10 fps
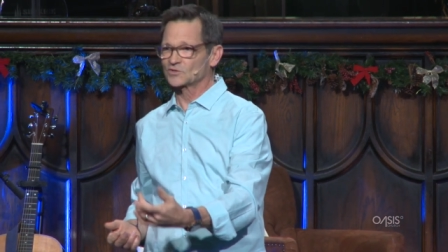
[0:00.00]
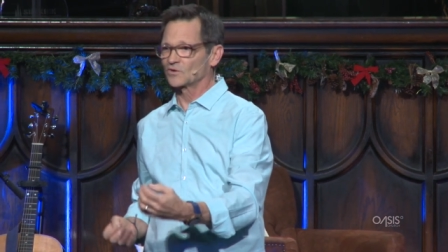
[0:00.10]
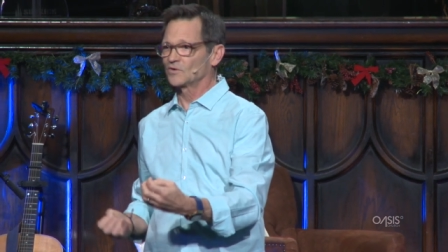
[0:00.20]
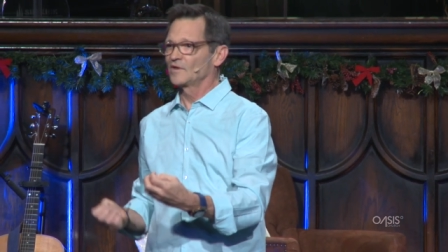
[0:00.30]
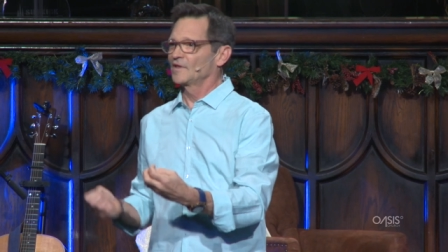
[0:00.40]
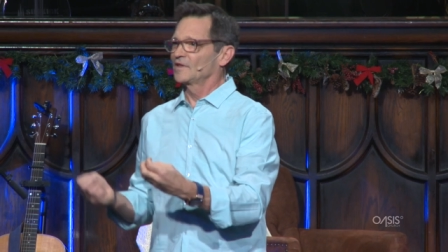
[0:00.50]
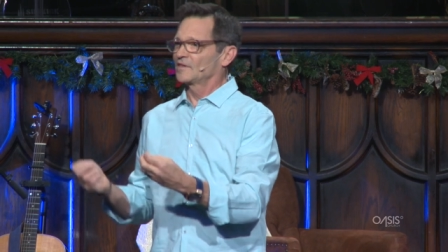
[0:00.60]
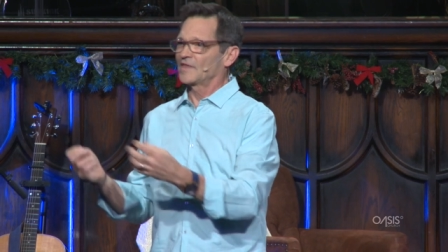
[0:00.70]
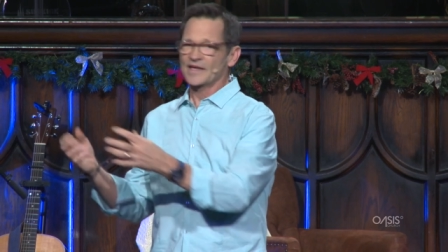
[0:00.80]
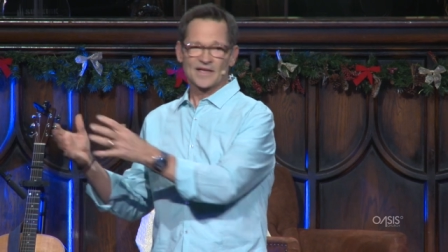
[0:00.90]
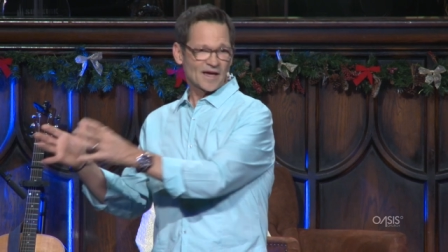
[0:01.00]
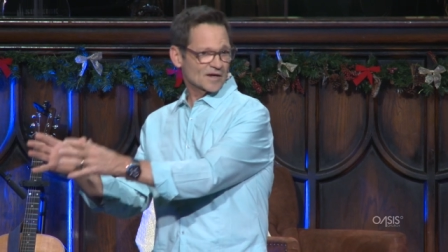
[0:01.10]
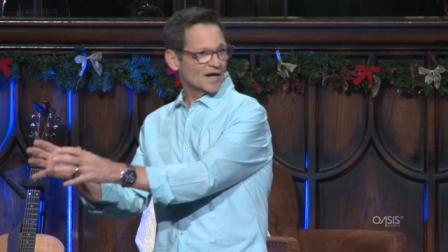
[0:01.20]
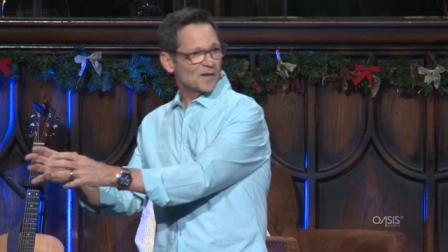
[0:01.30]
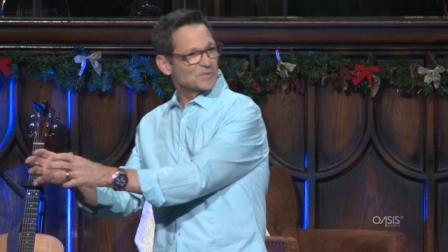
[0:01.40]
So they
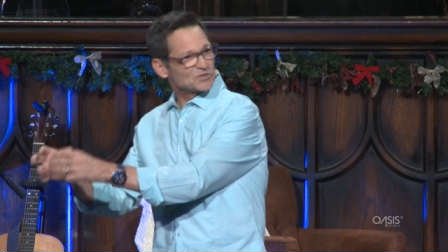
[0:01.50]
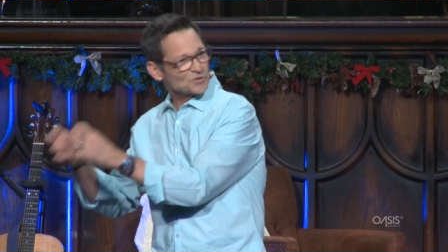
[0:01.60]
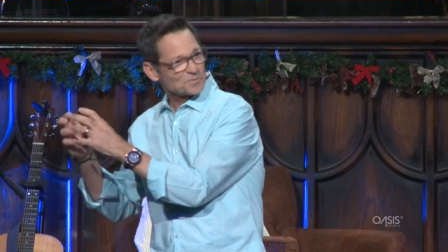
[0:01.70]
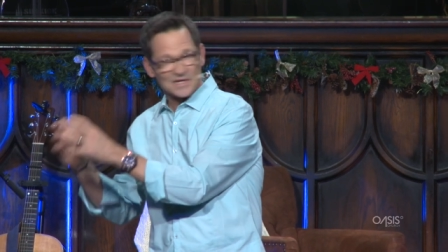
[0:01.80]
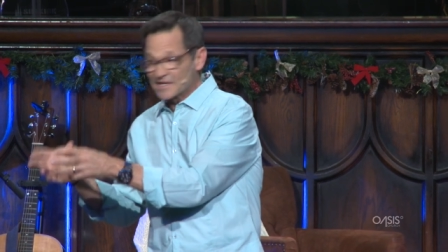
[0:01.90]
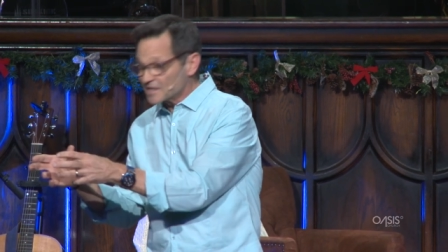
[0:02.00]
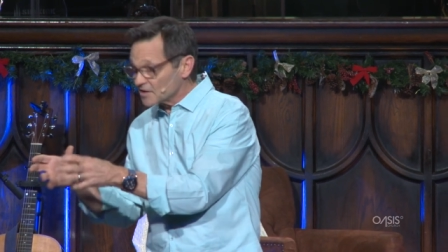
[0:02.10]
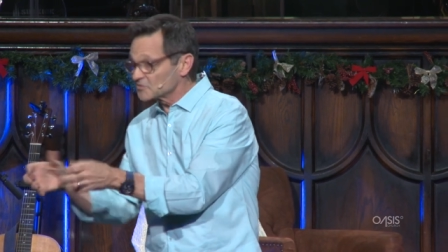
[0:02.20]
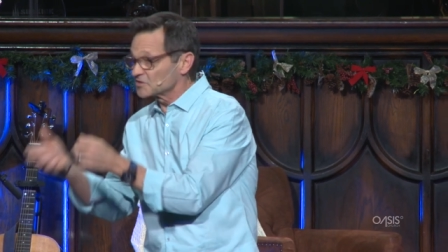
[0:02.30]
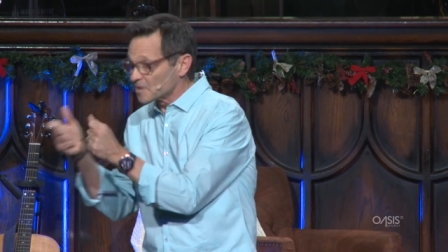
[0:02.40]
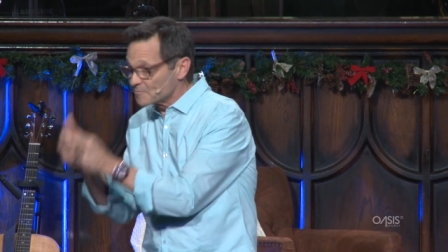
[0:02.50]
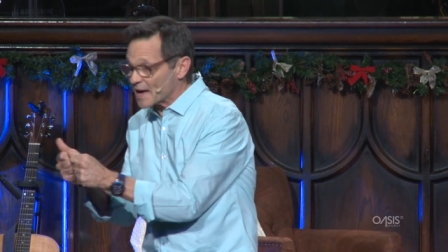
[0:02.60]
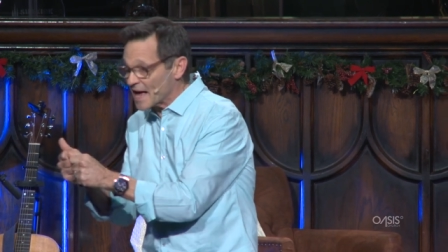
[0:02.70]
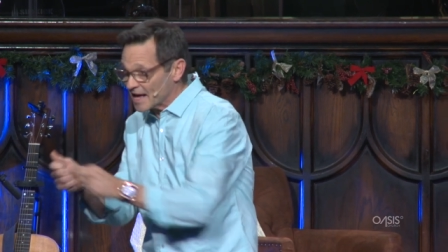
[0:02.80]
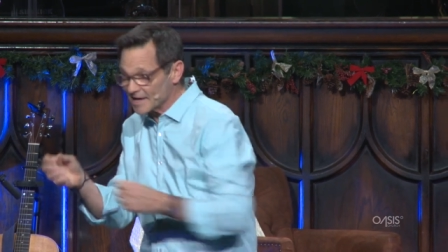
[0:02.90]
got me some gifts in a
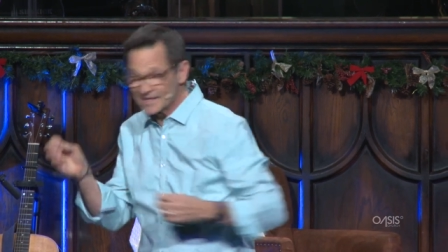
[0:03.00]
bag,